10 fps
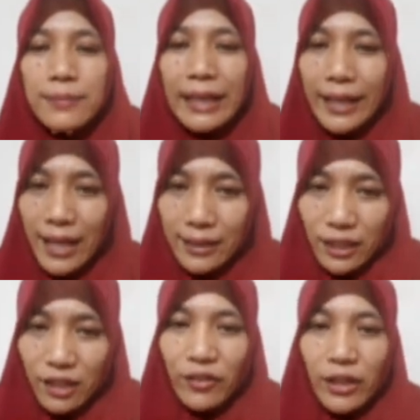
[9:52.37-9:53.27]

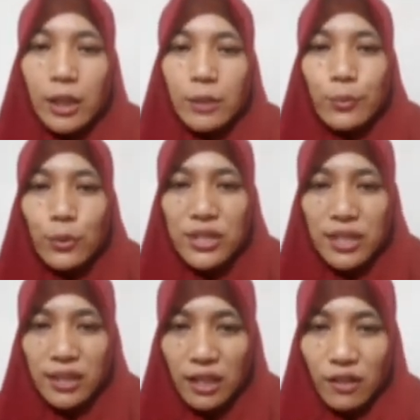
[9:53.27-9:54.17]
negative and
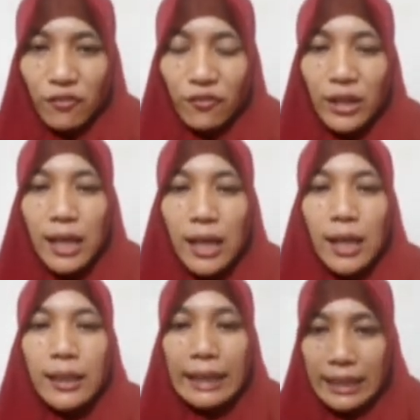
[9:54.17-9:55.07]
positive
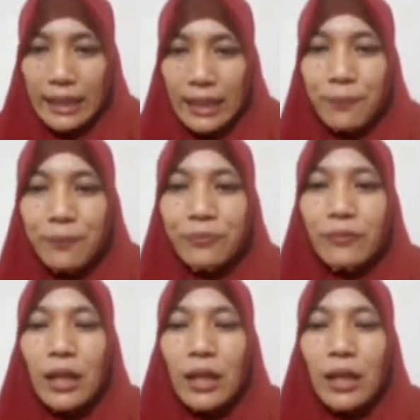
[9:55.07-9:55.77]
team